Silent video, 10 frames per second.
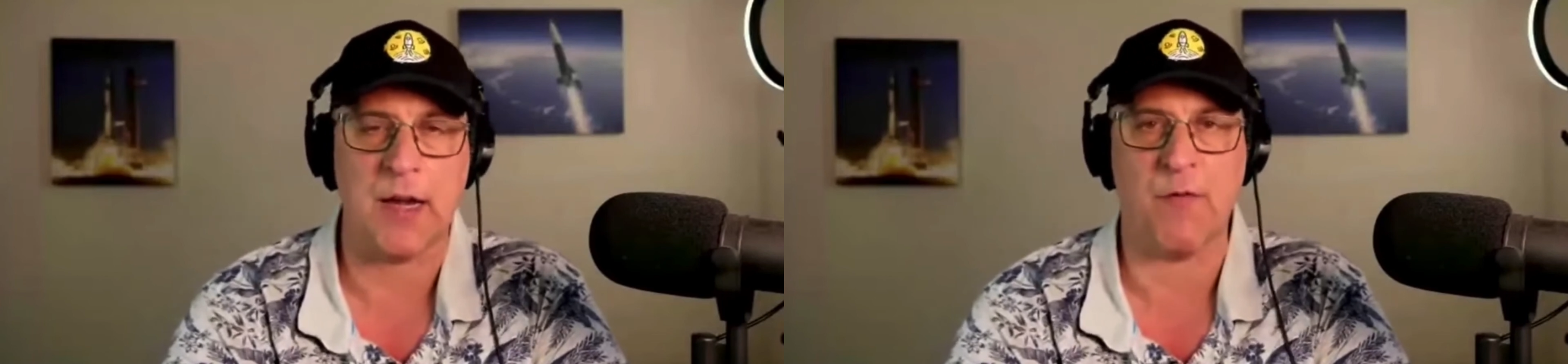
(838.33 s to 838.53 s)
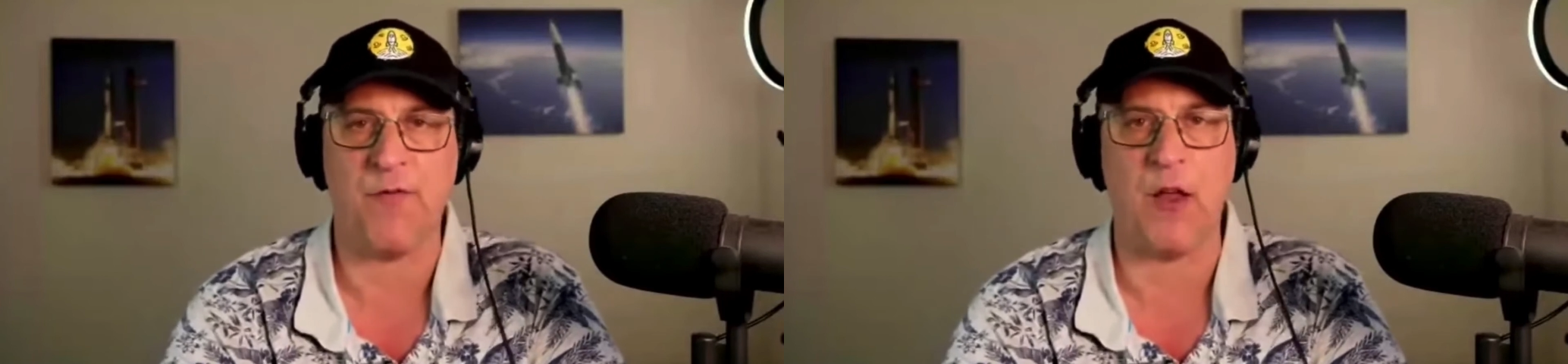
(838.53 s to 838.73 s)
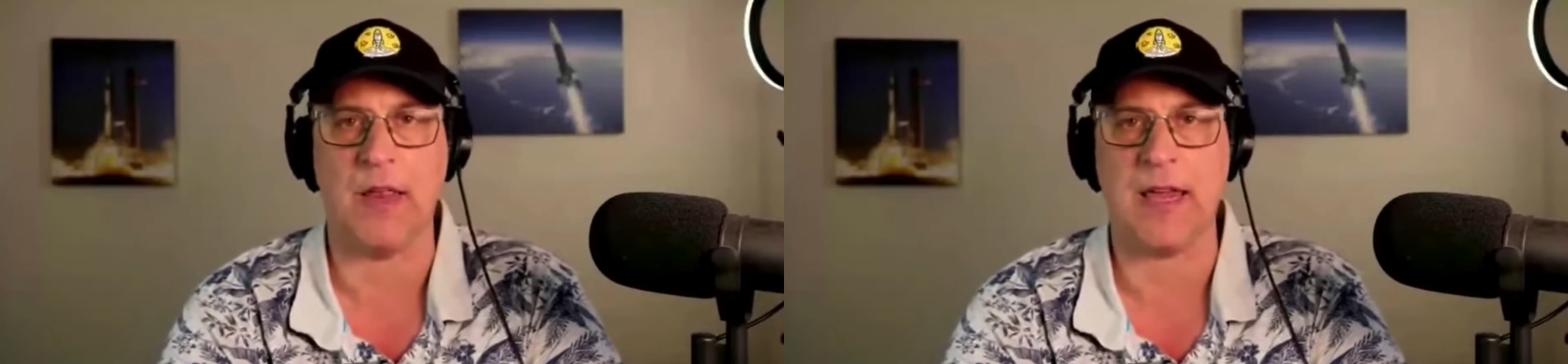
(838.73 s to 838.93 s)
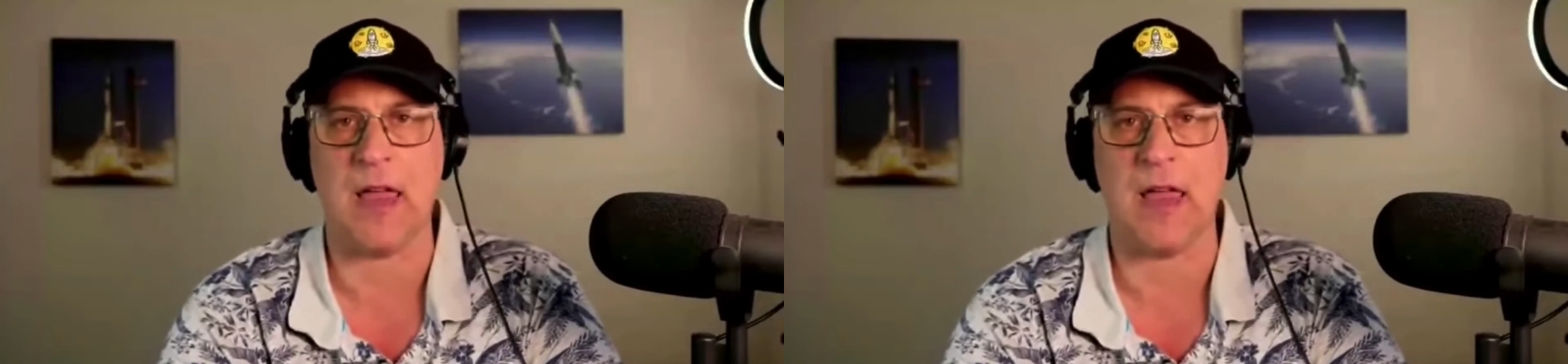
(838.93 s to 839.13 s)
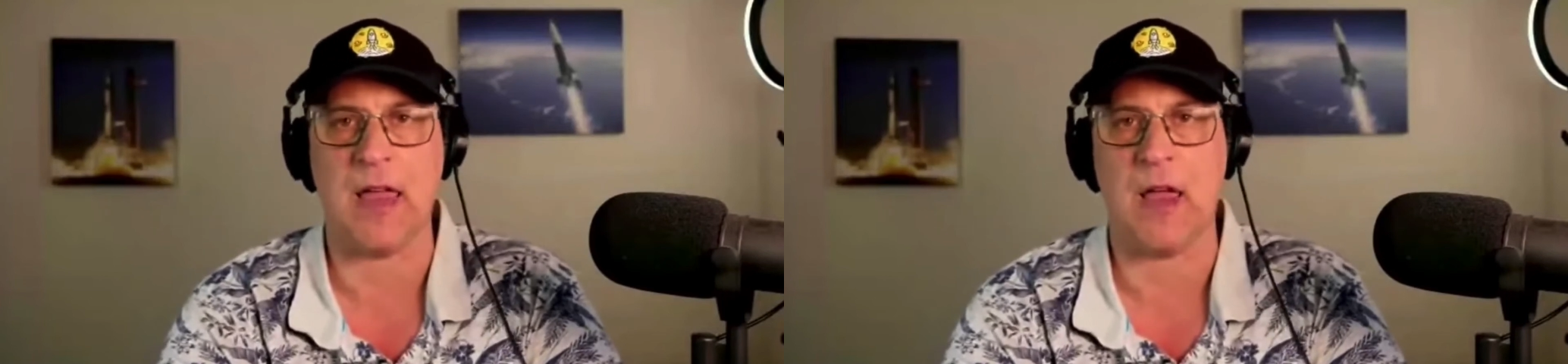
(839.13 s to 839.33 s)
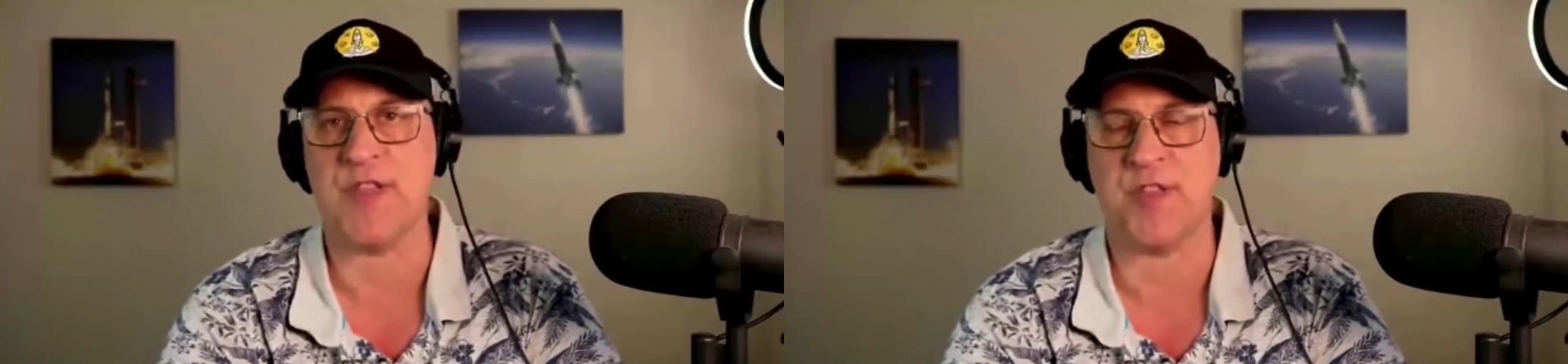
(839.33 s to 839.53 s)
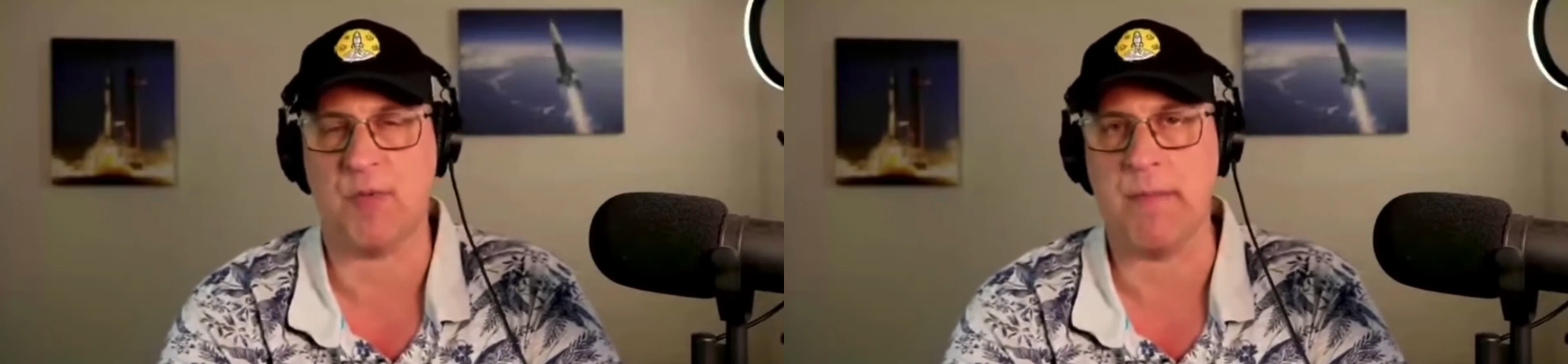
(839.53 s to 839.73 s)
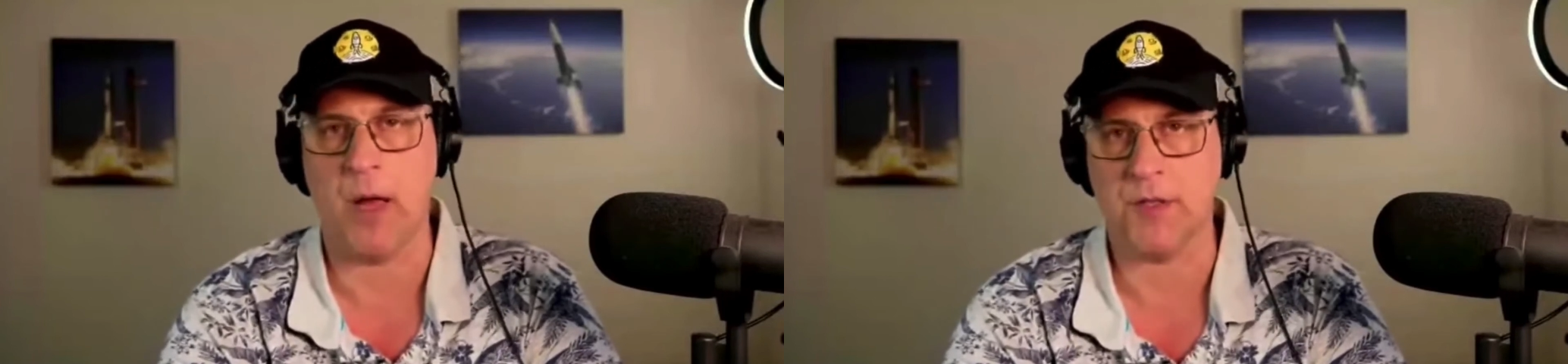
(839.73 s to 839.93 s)
It felt like every 3
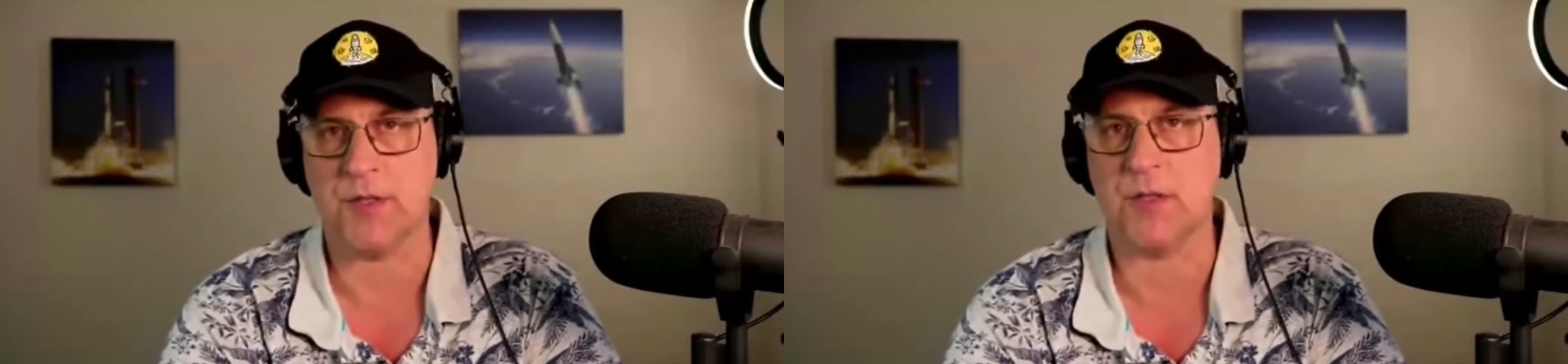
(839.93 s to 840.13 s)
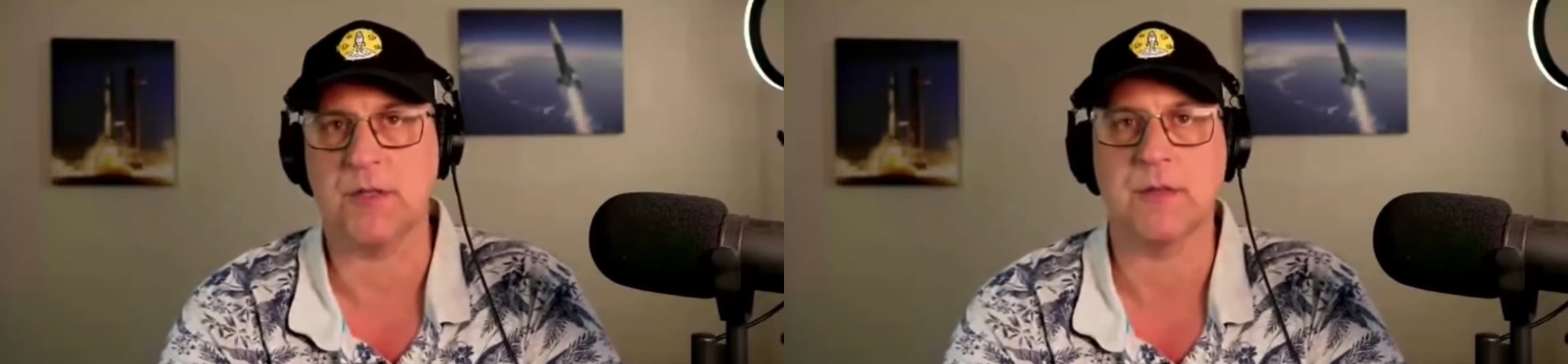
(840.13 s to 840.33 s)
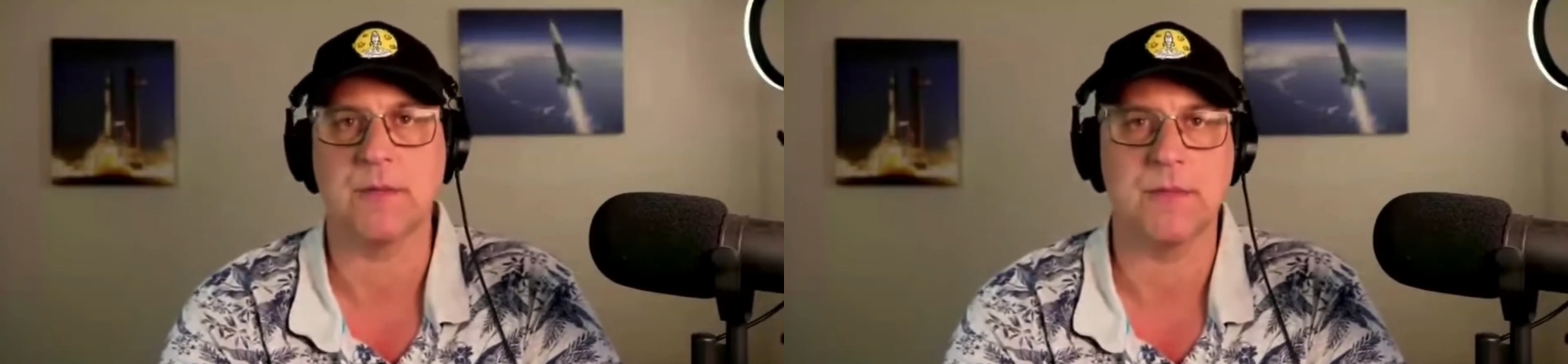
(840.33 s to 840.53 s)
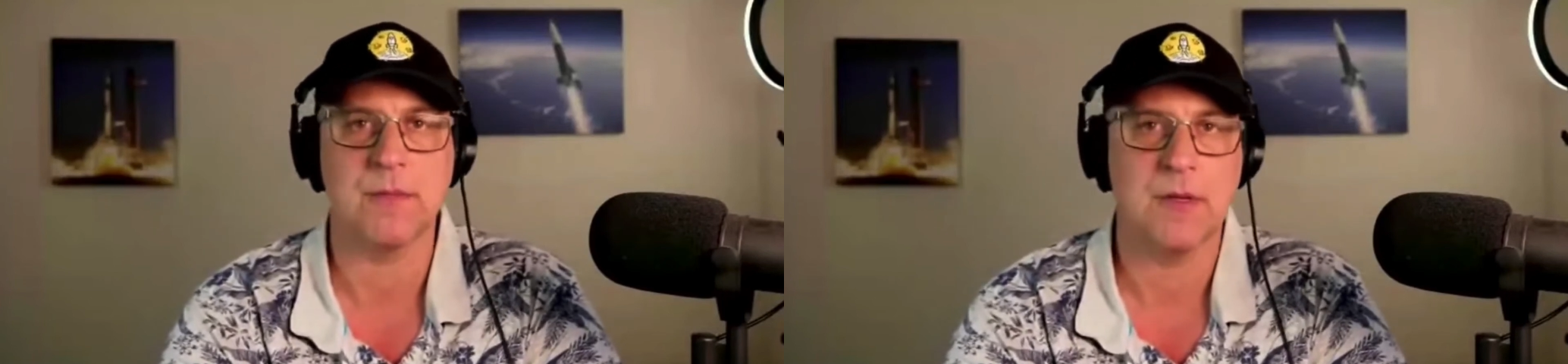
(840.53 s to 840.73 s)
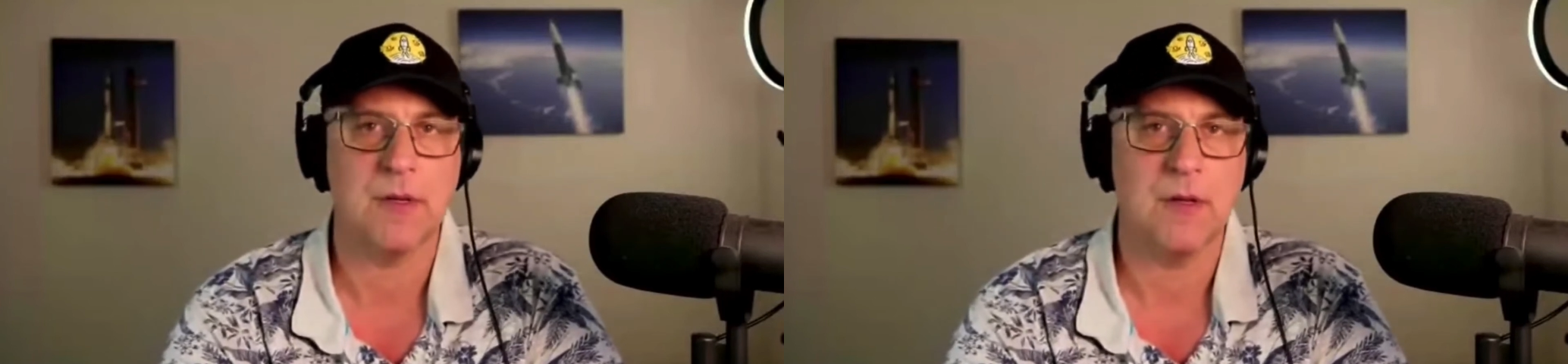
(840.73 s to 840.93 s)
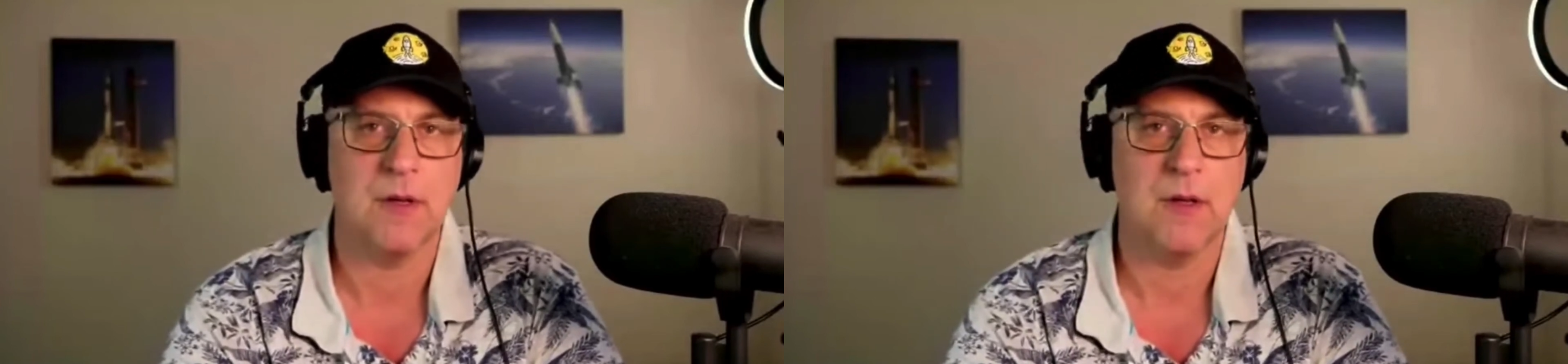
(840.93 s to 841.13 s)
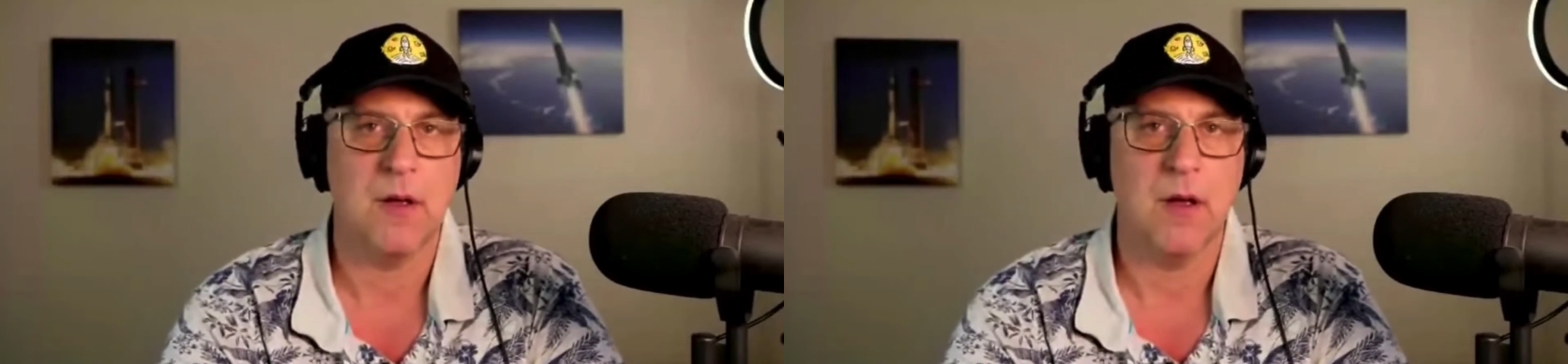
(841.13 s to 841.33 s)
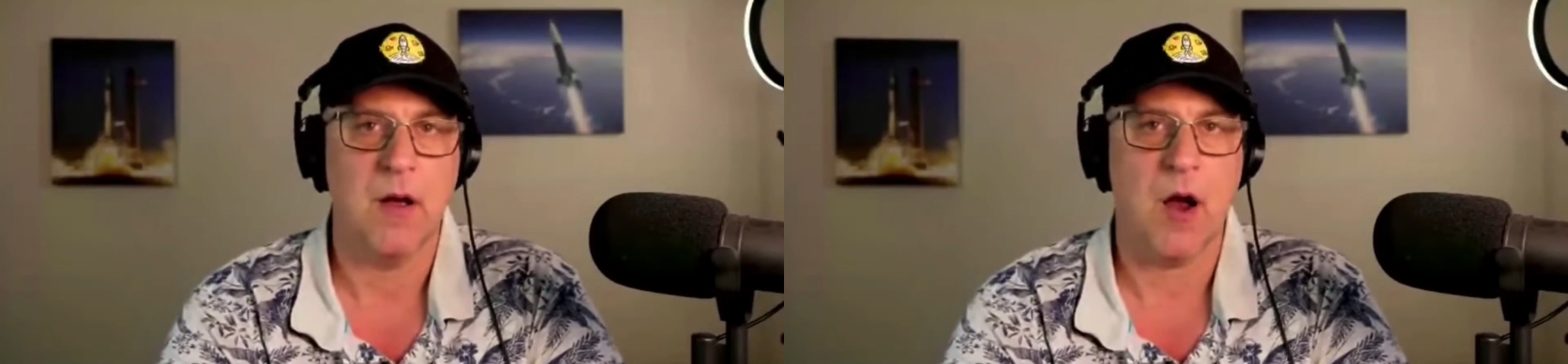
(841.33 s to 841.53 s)
months.
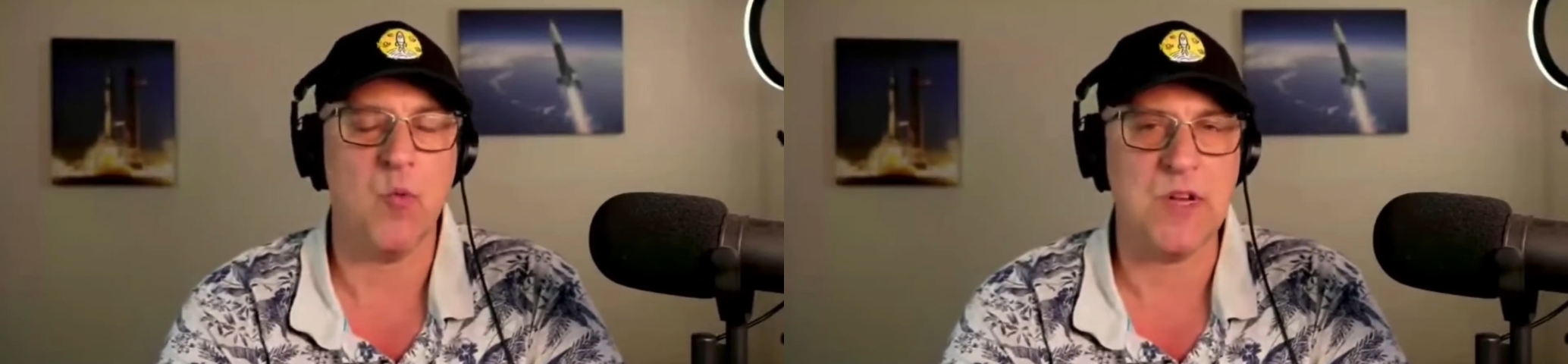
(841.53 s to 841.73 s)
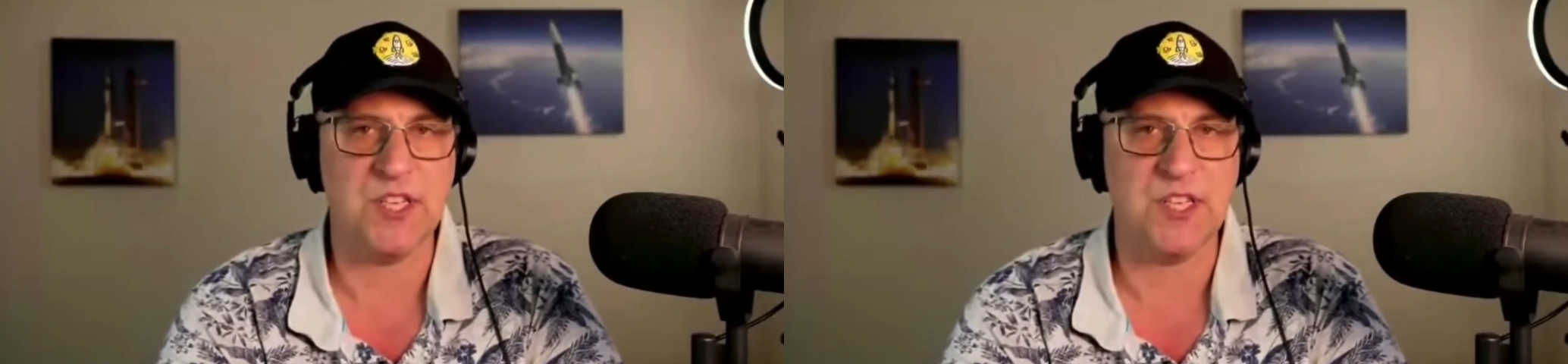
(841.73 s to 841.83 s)
Are we